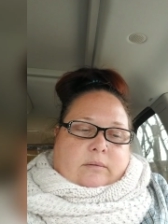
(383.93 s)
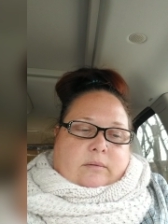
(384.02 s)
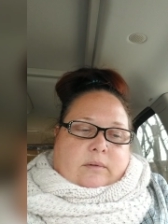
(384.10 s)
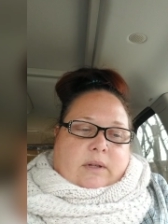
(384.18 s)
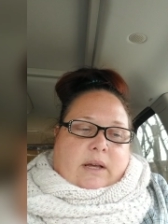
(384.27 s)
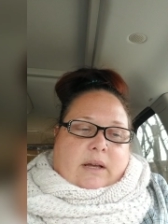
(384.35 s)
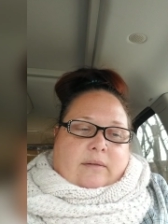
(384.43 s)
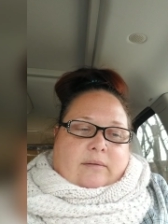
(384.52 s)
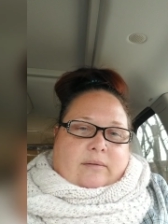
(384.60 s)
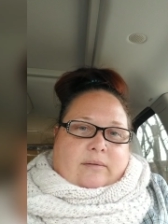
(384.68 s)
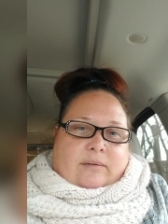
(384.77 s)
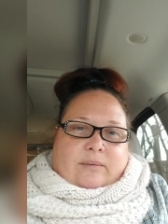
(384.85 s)
yeah.
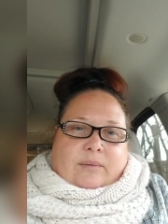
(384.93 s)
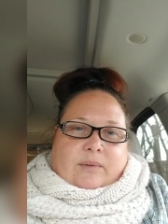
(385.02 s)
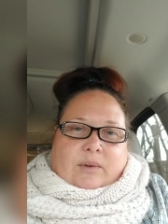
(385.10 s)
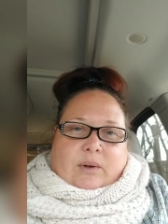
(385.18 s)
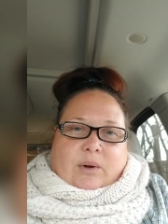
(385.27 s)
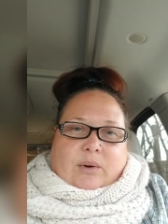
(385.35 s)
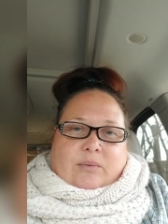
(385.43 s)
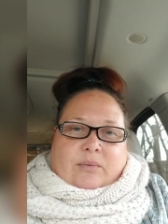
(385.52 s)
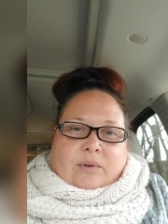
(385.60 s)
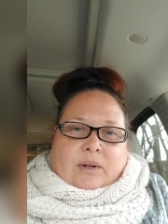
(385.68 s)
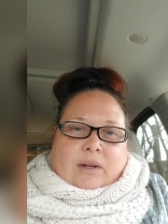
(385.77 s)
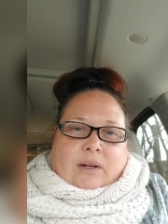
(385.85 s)
So
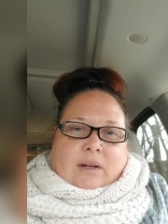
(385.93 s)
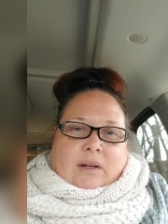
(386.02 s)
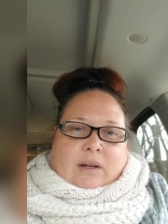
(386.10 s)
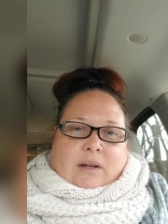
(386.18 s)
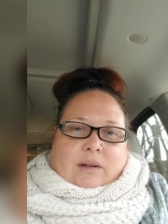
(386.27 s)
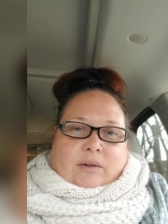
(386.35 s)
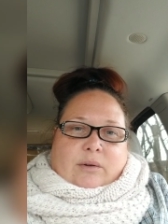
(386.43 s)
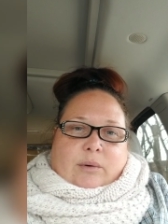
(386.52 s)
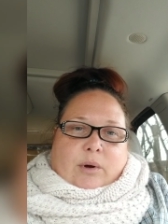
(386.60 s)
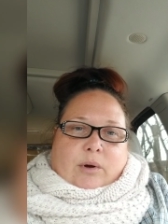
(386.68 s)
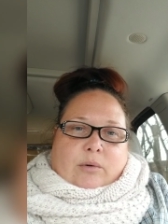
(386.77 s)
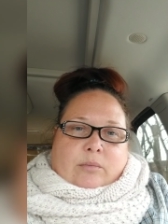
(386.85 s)
new
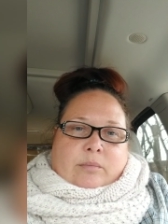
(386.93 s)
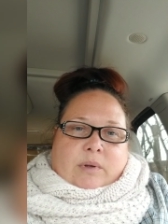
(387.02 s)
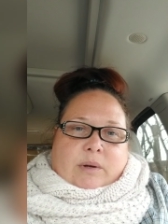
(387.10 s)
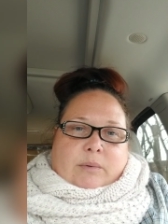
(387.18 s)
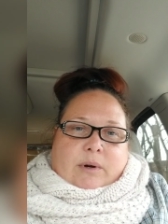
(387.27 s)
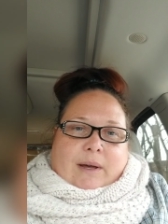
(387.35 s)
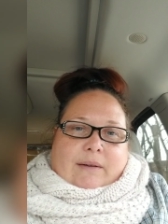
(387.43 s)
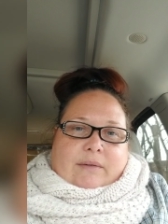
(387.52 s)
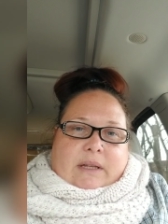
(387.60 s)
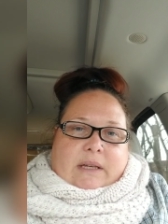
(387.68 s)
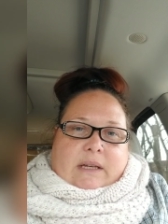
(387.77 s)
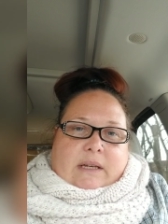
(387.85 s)
home. It will have
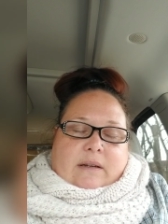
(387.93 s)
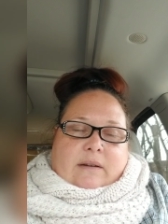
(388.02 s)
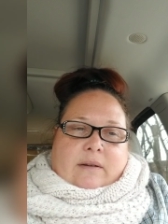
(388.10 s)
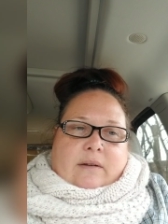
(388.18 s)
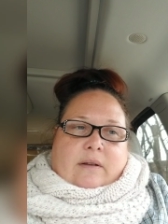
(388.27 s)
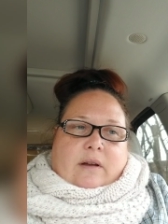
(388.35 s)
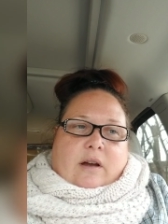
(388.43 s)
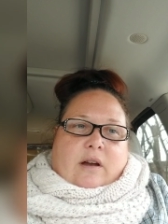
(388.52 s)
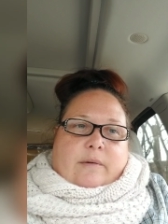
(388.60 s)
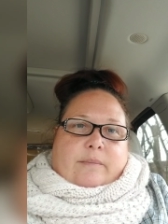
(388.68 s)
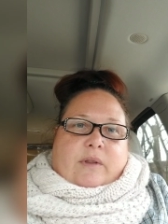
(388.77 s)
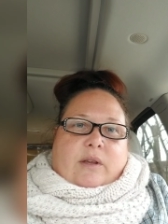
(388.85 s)
heat.
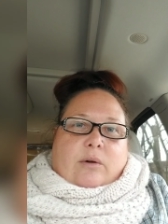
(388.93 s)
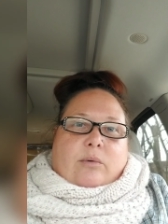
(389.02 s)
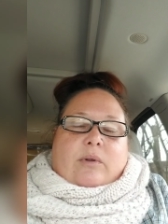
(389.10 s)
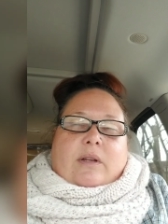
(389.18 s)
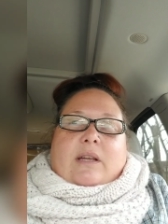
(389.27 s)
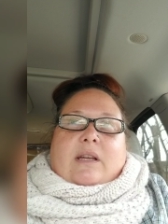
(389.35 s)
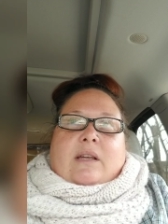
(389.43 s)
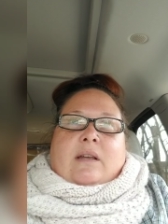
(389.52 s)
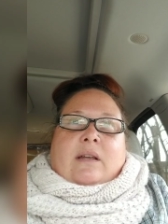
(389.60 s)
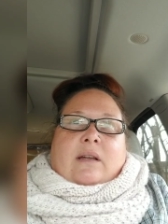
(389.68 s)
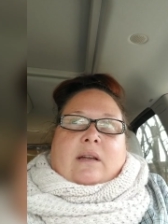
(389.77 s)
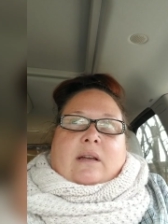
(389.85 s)
The only
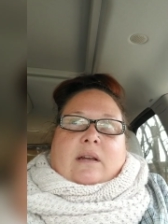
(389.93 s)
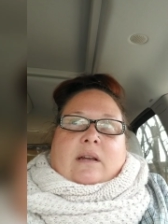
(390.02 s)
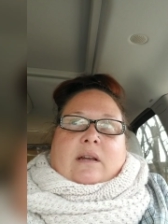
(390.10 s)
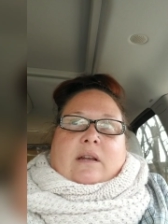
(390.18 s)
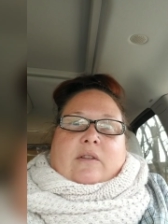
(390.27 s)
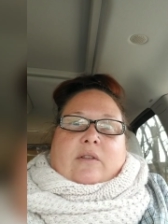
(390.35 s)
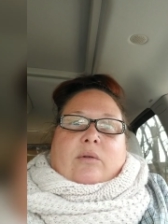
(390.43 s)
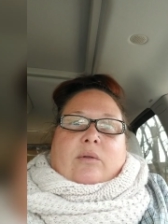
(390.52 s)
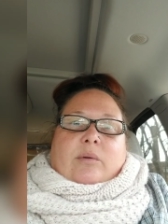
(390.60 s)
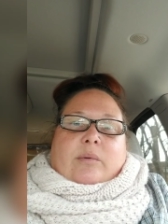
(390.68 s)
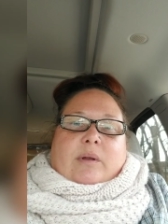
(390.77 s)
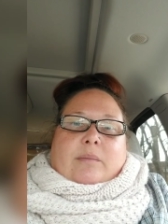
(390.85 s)

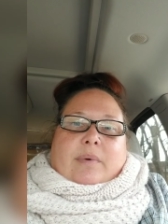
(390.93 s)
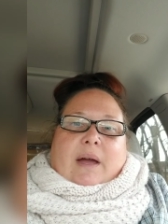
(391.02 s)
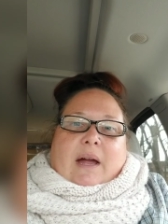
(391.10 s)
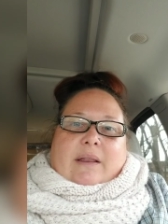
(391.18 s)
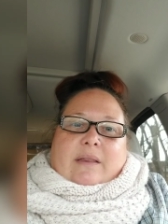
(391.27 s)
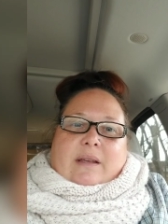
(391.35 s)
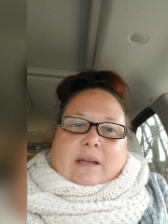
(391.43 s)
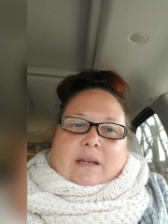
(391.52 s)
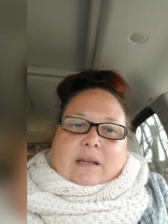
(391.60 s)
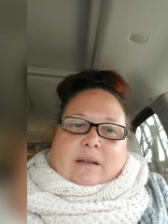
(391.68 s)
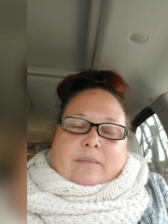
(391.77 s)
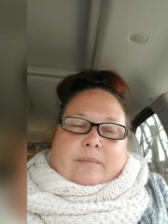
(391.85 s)
really bad
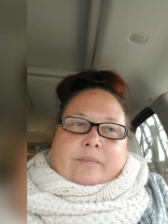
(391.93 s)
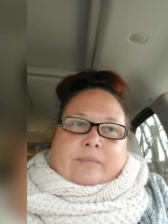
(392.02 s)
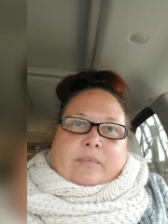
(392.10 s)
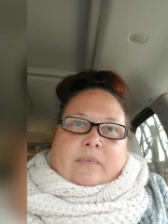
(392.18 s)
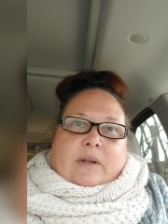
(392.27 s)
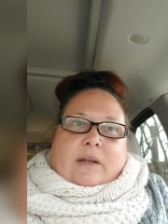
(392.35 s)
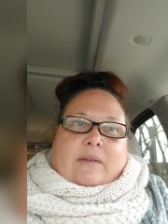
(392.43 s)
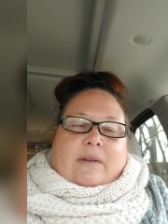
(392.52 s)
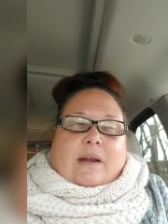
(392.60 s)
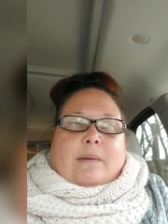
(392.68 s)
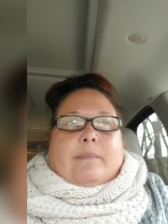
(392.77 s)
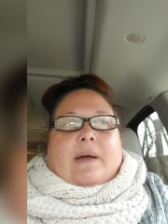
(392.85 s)
thing. It's
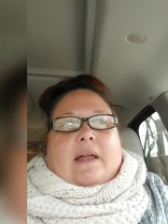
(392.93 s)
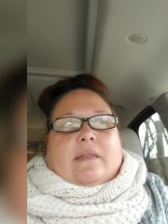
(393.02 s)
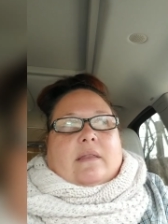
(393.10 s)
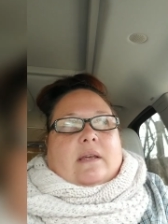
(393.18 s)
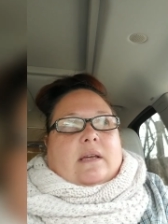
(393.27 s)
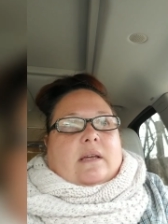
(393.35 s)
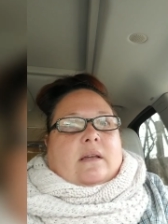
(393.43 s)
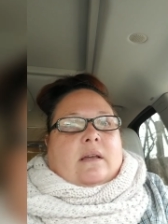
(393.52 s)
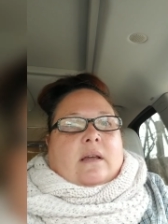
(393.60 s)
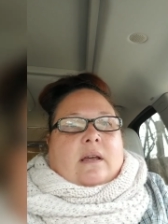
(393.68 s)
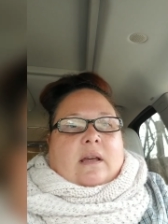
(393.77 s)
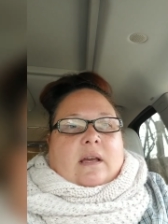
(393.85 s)
not a bad thing.
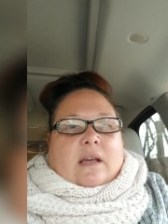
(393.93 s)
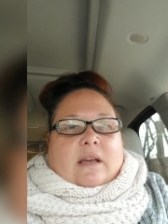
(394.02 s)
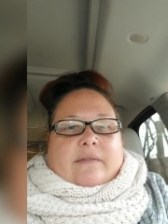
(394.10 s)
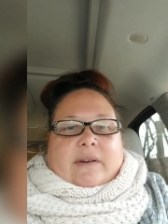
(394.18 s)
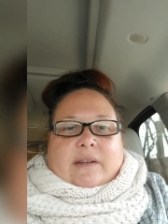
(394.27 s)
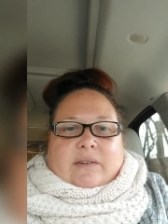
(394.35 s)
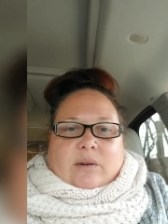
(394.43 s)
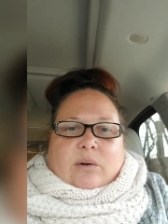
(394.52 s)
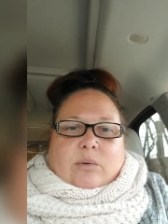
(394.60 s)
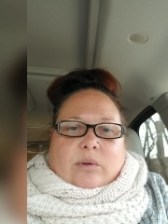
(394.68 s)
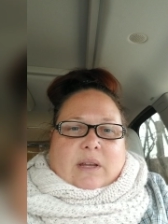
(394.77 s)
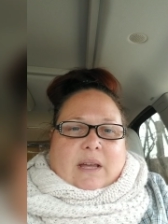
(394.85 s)
If I still
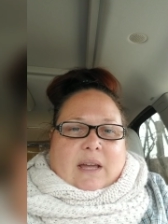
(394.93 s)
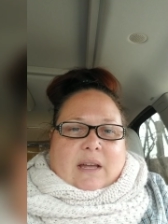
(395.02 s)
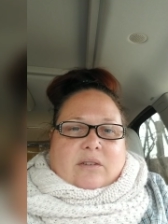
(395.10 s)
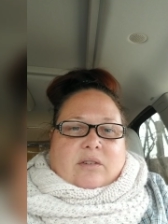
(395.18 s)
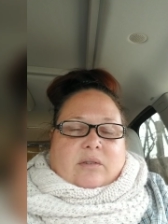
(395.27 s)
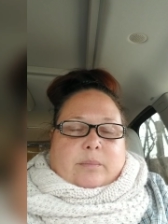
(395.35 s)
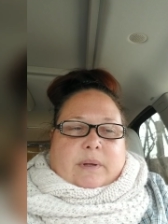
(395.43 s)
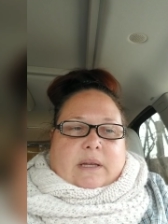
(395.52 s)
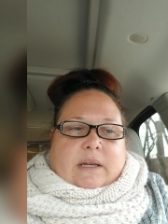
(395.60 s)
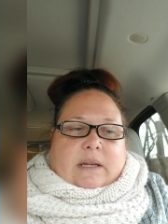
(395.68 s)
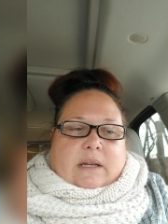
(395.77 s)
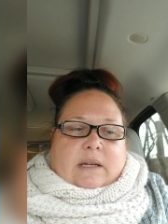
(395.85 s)
only had just
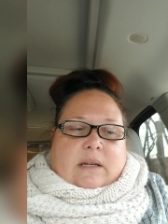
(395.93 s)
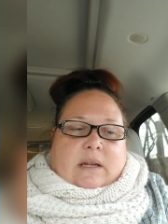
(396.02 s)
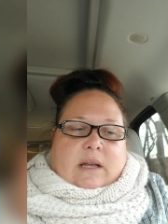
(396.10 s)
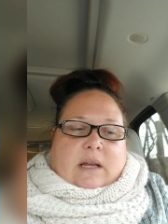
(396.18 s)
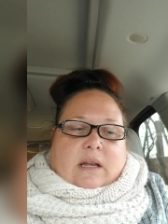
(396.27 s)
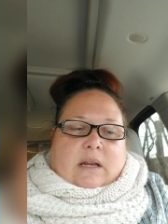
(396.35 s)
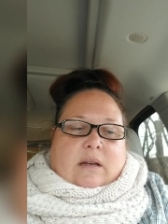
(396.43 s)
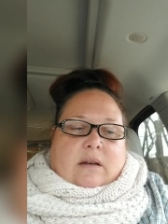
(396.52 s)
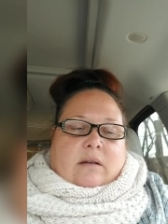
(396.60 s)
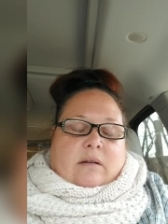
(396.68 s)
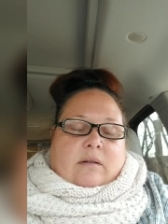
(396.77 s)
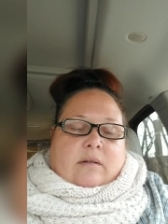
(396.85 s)
Peanut
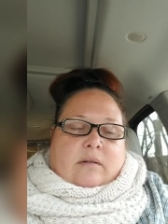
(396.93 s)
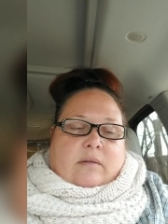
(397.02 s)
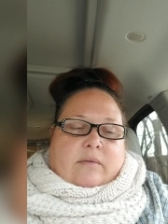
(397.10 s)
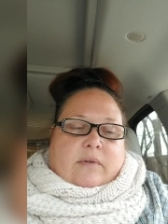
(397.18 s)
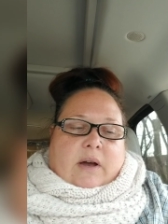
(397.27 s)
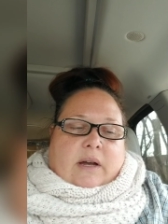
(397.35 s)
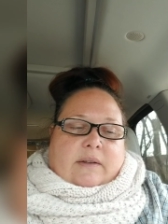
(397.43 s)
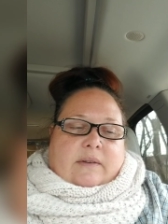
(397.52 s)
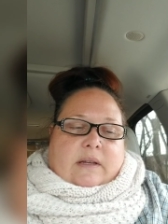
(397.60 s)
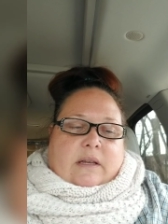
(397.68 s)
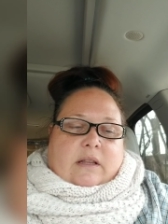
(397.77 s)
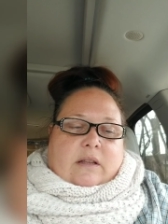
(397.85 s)
and
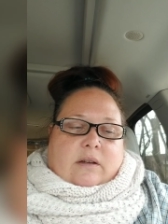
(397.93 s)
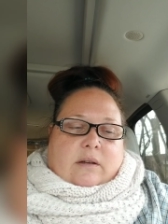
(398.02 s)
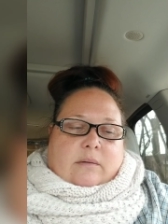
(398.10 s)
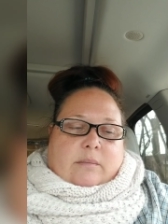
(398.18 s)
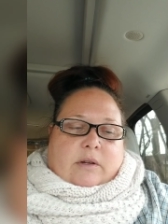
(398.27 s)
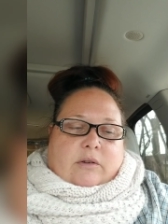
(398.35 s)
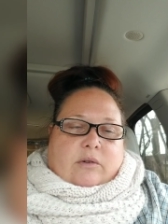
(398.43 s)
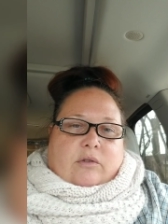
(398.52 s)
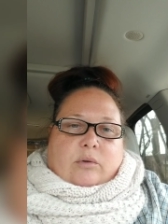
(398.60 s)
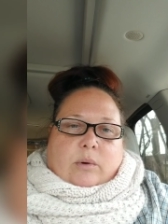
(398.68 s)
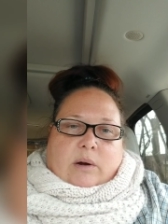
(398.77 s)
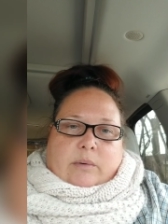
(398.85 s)
Foxy, my two
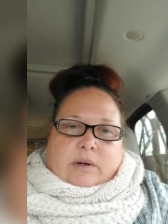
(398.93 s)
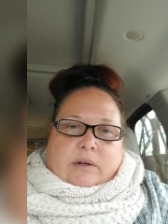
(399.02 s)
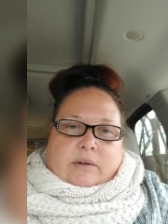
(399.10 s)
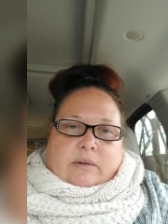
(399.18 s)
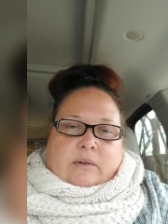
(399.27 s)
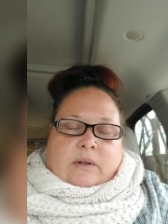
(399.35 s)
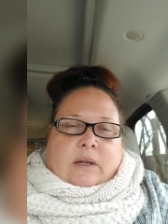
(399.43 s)
Chihuahuas,